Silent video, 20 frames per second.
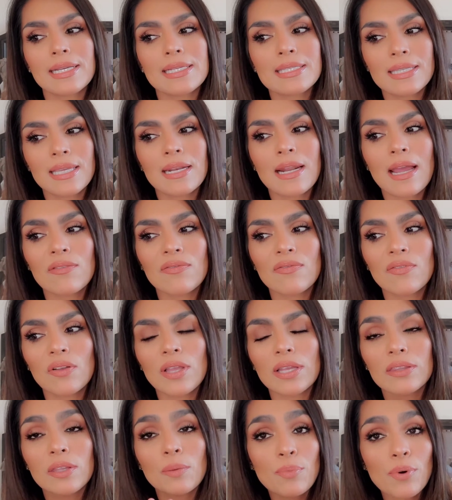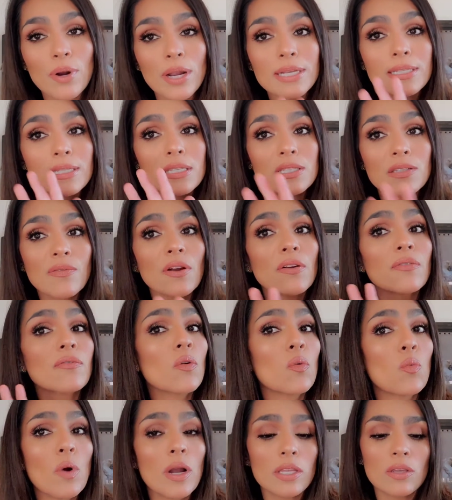said, I feel like the price is fair for
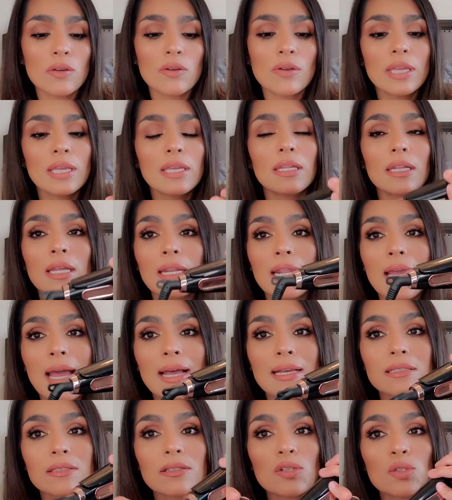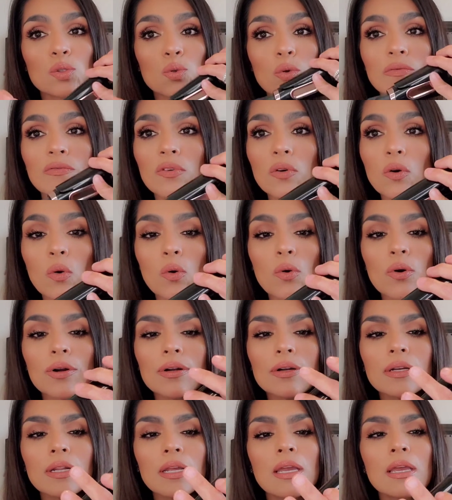what you get. It has the swivel
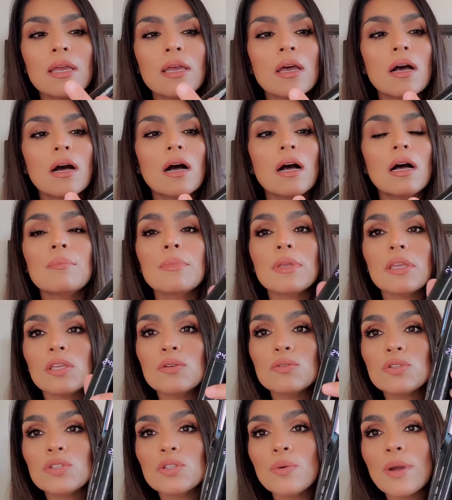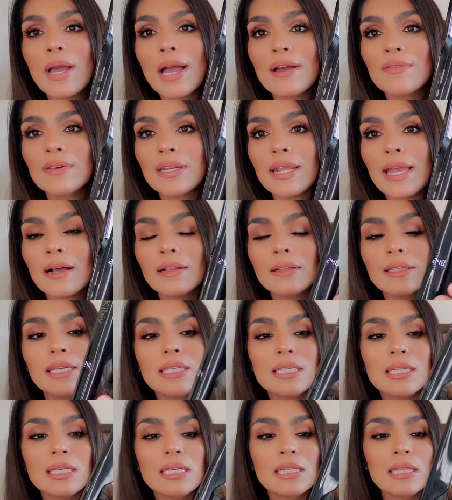cord. You do have an
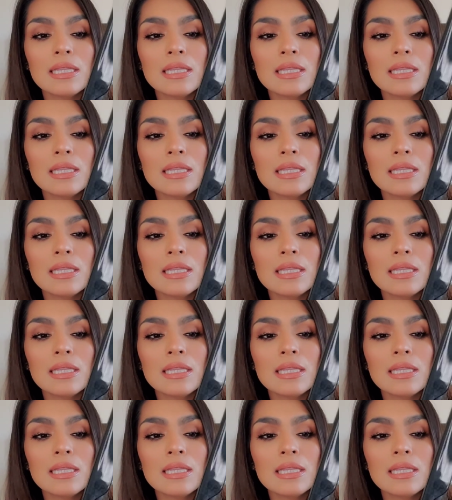LED